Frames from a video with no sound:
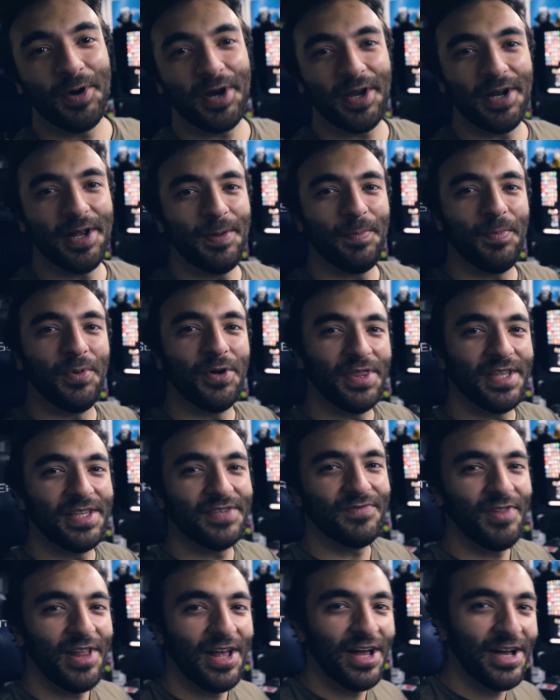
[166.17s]
we're gonna put
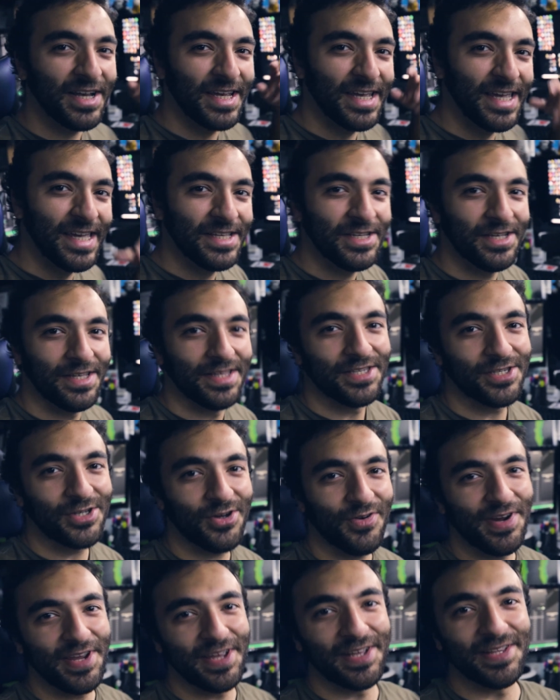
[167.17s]
this vlog into the
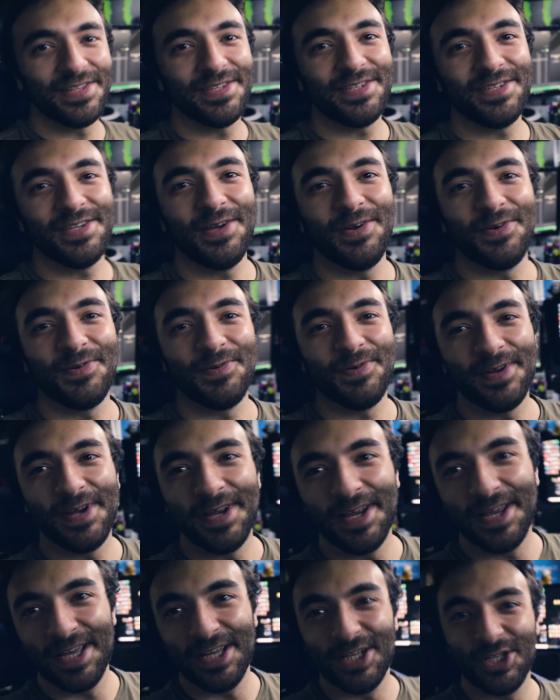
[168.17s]
screen. So
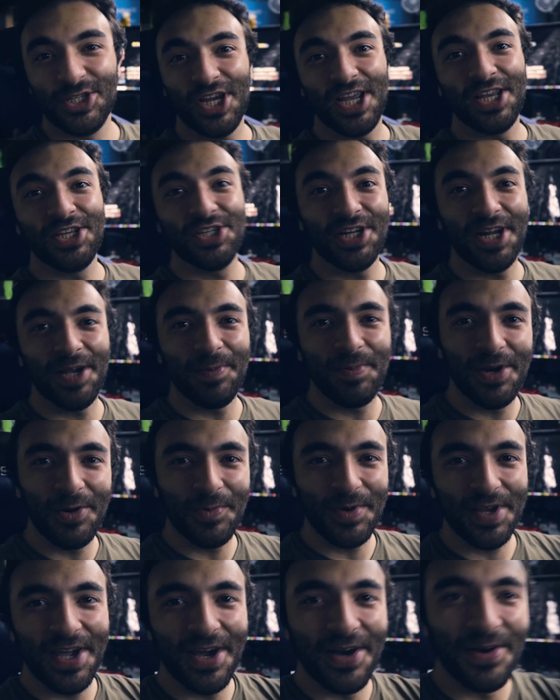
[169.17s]
change it up, here
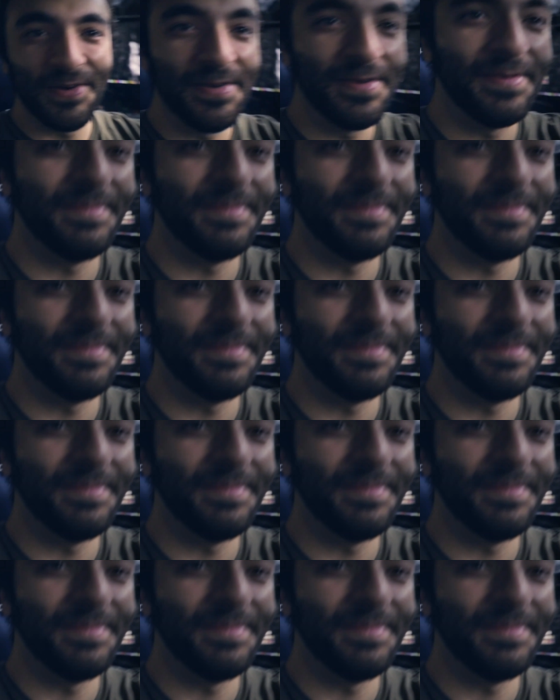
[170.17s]
we go.